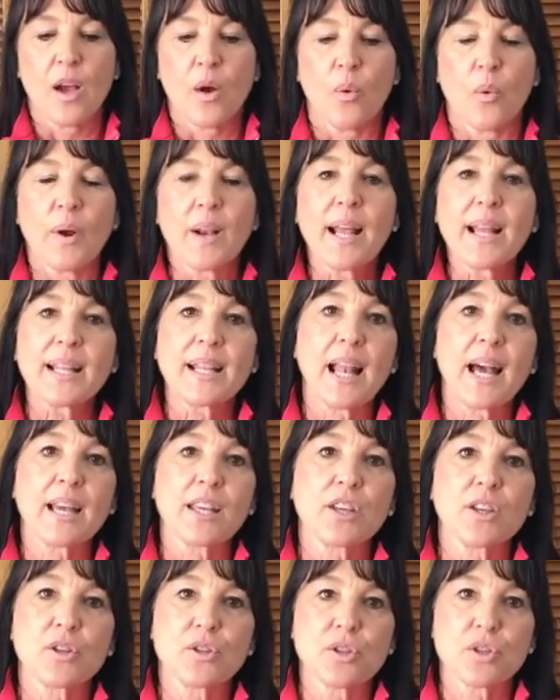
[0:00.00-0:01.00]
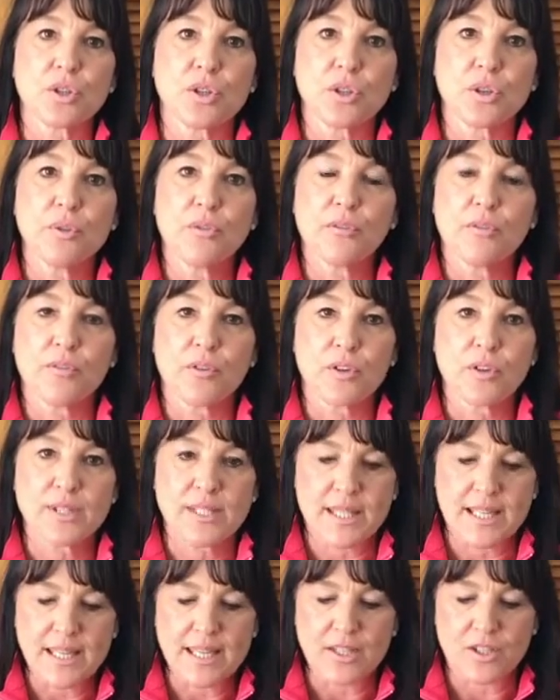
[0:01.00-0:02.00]
What I'd like you to do
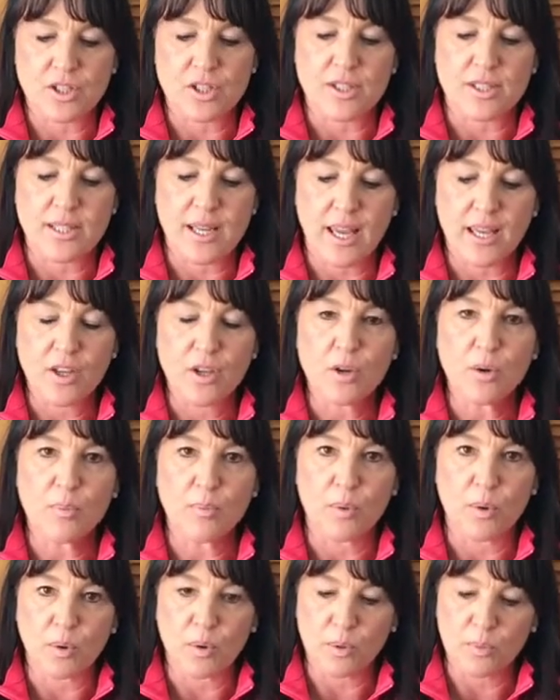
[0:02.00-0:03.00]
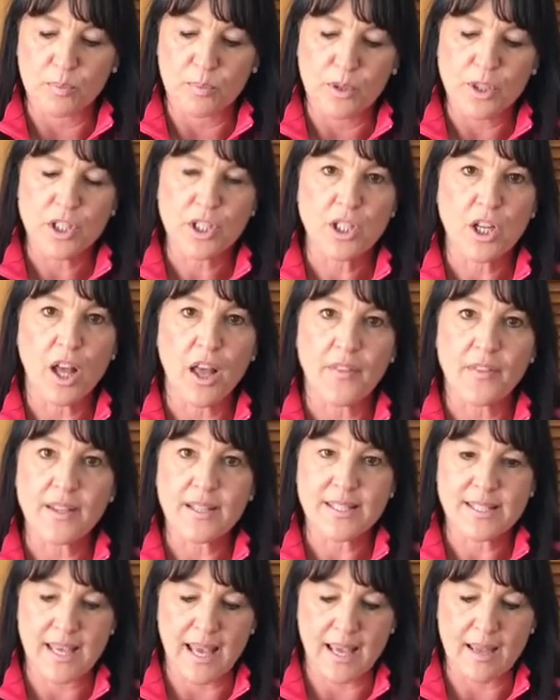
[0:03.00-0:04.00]
firstly is to take your ball, put it on
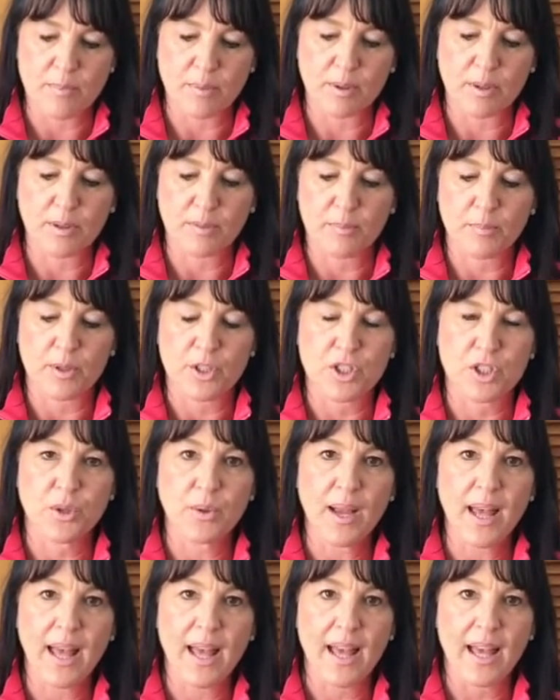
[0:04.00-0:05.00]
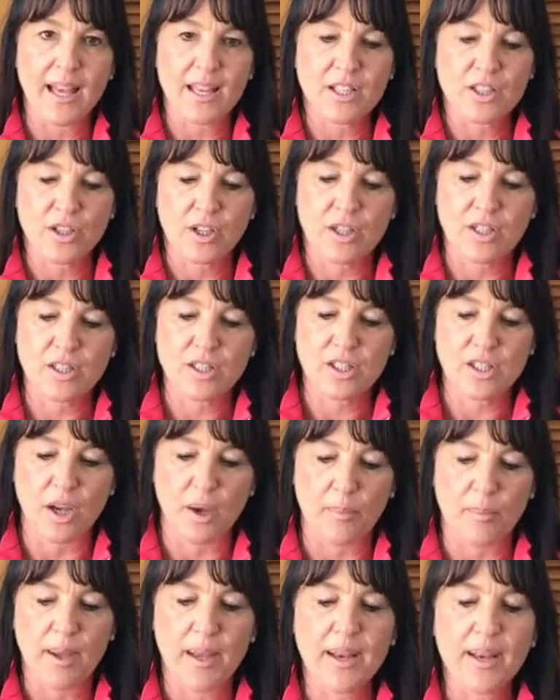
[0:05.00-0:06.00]
the table, put your hand on
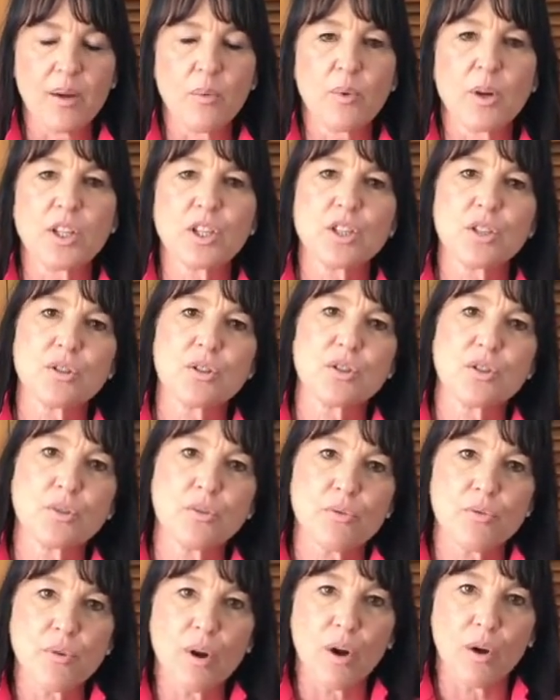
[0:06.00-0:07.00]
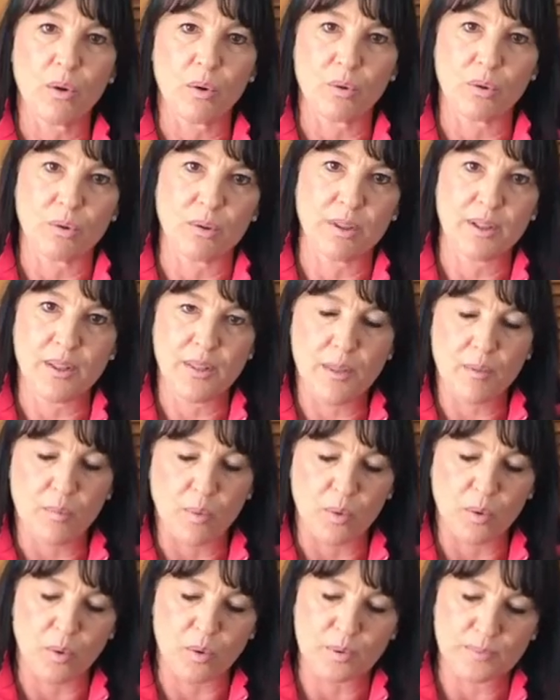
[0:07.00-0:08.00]
top, and I want you to roll the
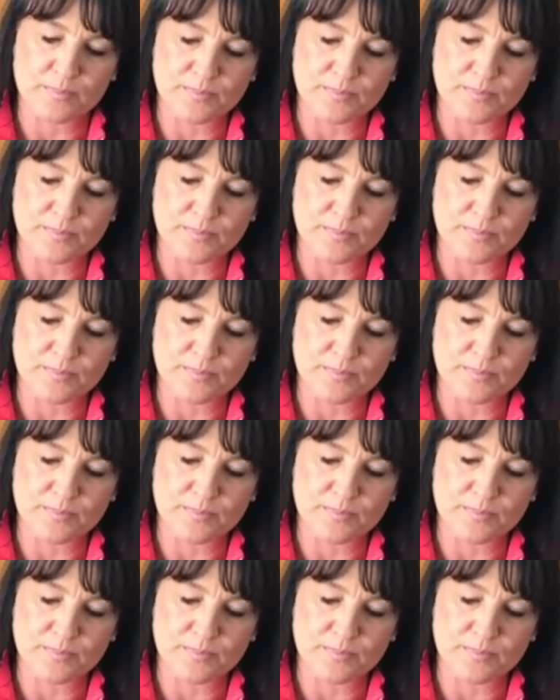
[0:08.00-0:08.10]
ball.